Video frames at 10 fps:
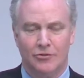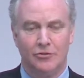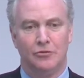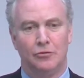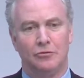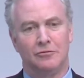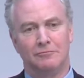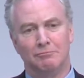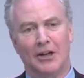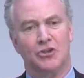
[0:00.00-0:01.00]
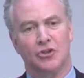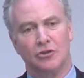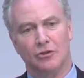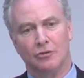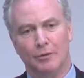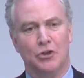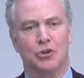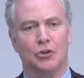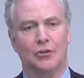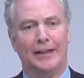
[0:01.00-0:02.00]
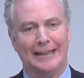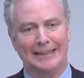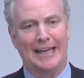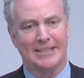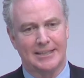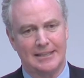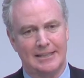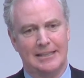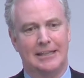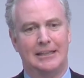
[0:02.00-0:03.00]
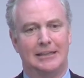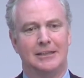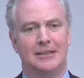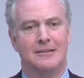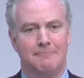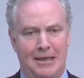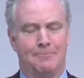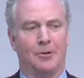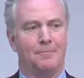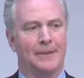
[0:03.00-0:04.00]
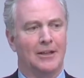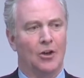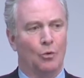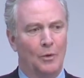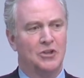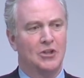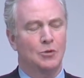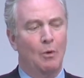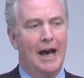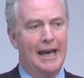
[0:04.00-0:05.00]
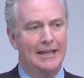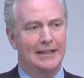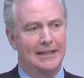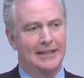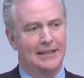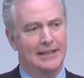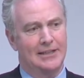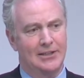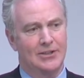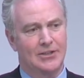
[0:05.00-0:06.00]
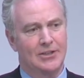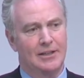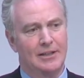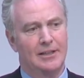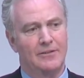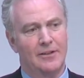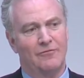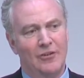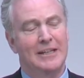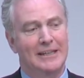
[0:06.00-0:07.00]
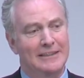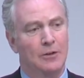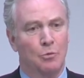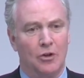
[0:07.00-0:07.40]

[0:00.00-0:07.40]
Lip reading: to much richer and less needy people, which is why it is fitting that